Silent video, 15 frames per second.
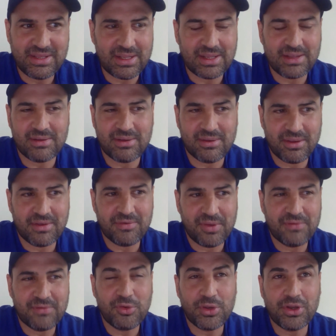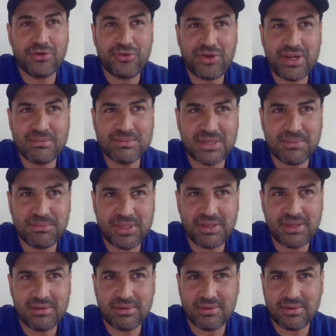Like if you can dream
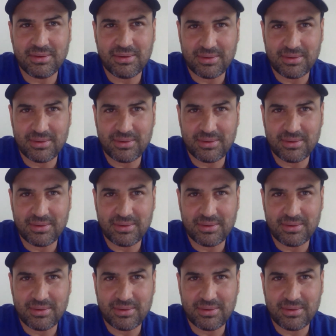something,